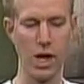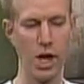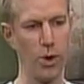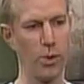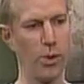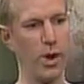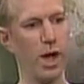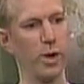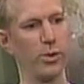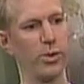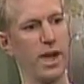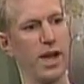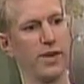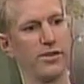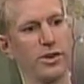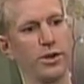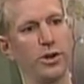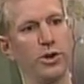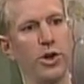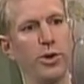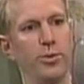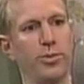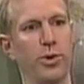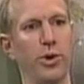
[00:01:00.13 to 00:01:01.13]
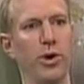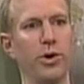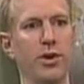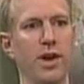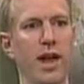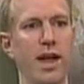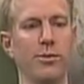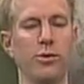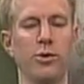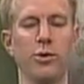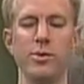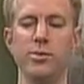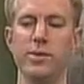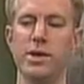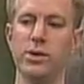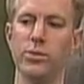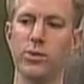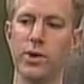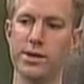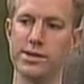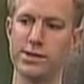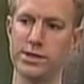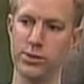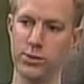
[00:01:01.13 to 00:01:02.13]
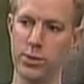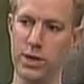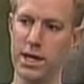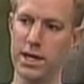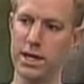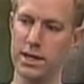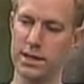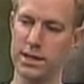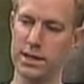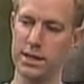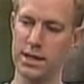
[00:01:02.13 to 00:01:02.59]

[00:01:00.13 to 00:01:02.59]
Well, we have a group program where we meet once a week.